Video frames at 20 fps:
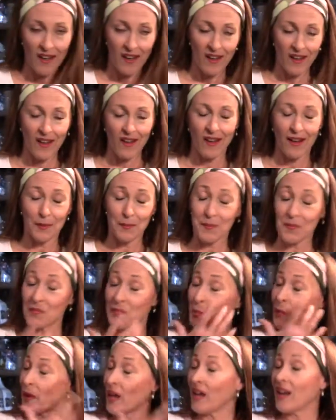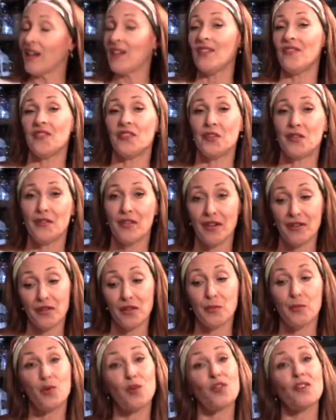But if you've
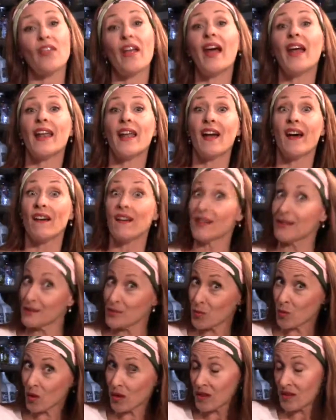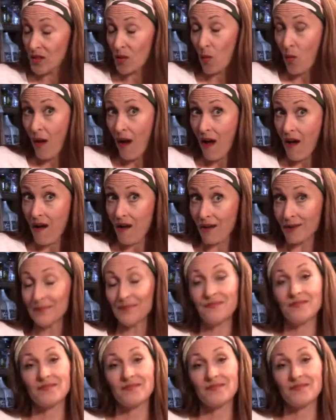ever pulled that out once in a while,